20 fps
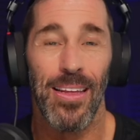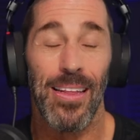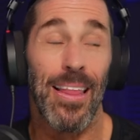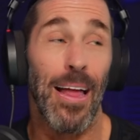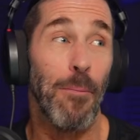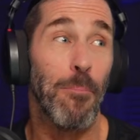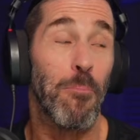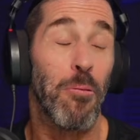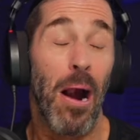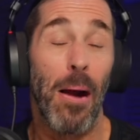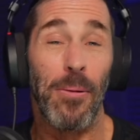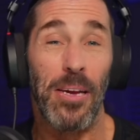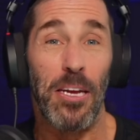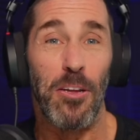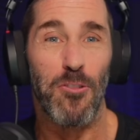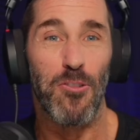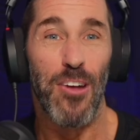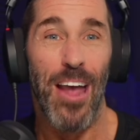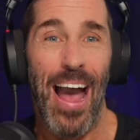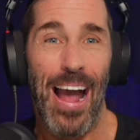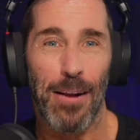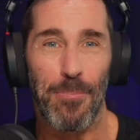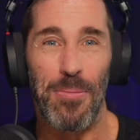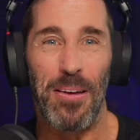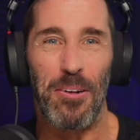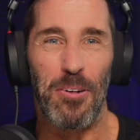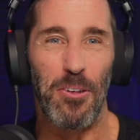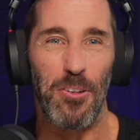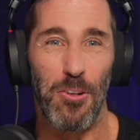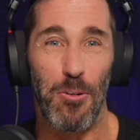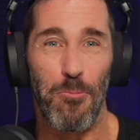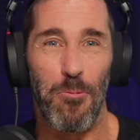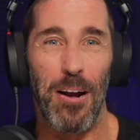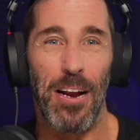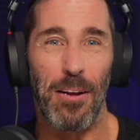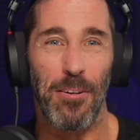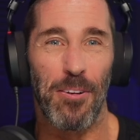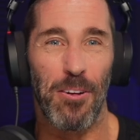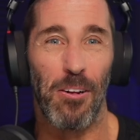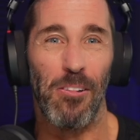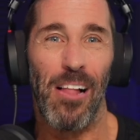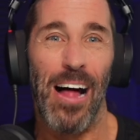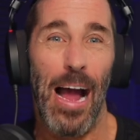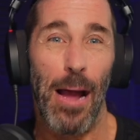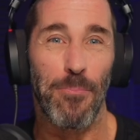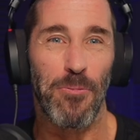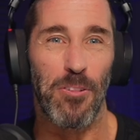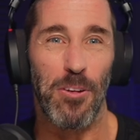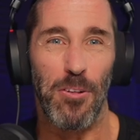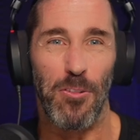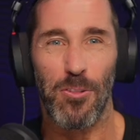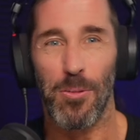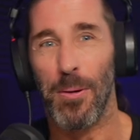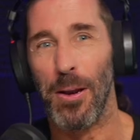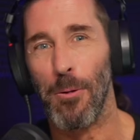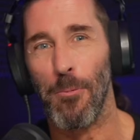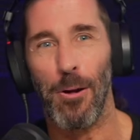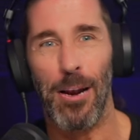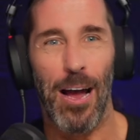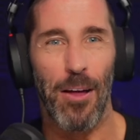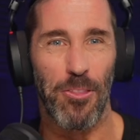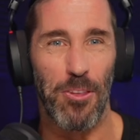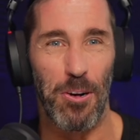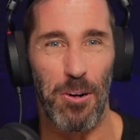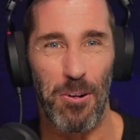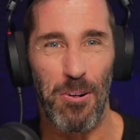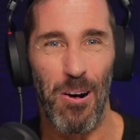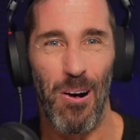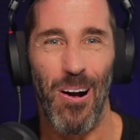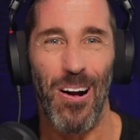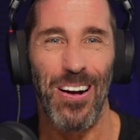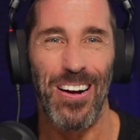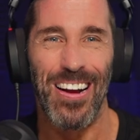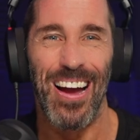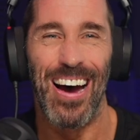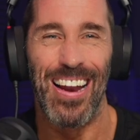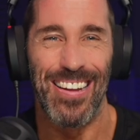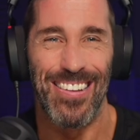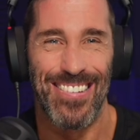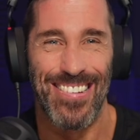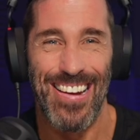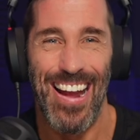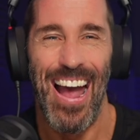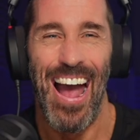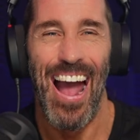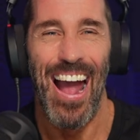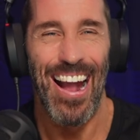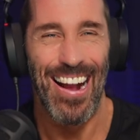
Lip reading: I'm probably a jack because the ring collapsed and somebody went out to their car and got a jack.